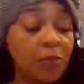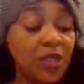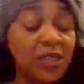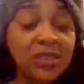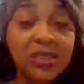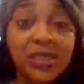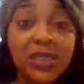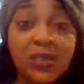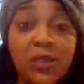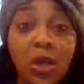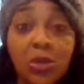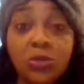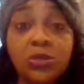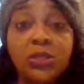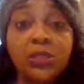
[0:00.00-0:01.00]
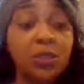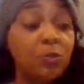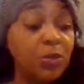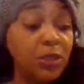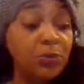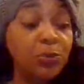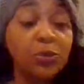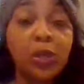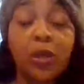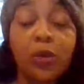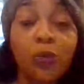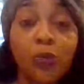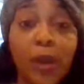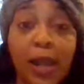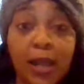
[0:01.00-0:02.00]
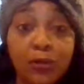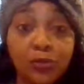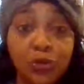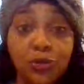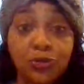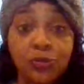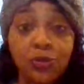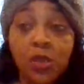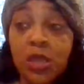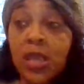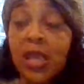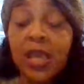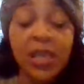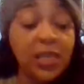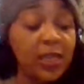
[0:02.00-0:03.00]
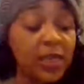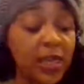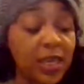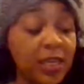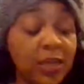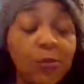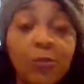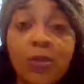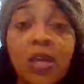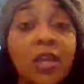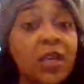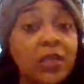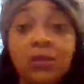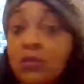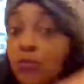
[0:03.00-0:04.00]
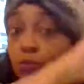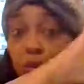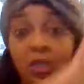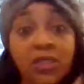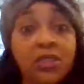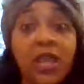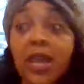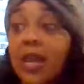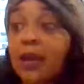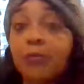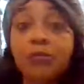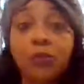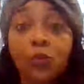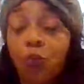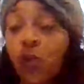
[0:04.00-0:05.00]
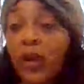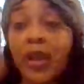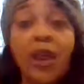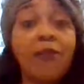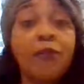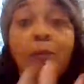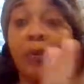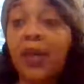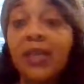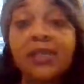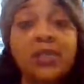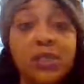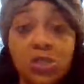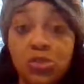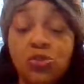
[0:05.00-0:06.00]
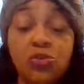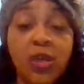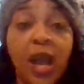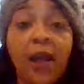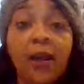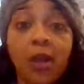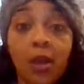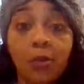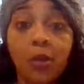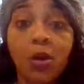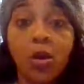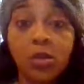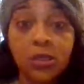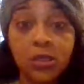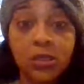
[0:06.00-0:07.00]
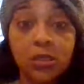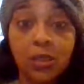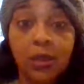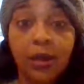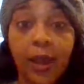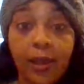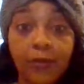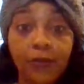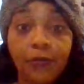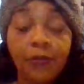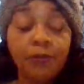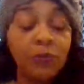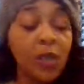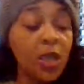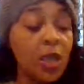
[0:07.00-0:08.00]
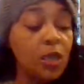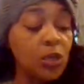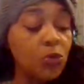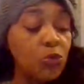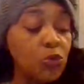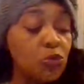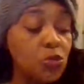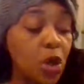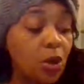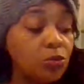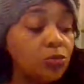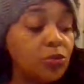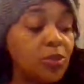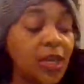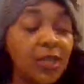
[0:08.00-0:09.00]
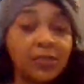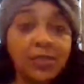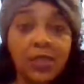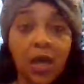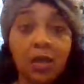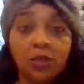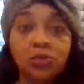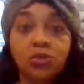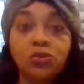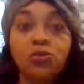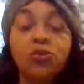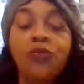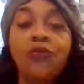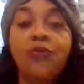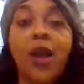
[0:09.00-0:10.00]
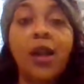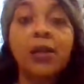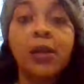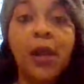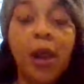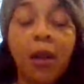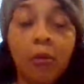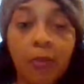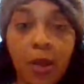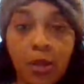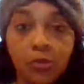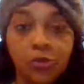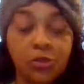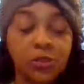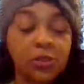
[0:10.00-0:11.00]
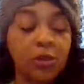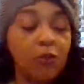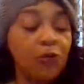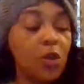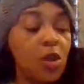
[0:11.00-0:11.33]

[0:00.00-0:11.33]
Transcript: because he knows that the people that are around you, it can it can really damn whatever blessing that you got coming on into your life. And then when you go through that solitude, you finding out about yourself.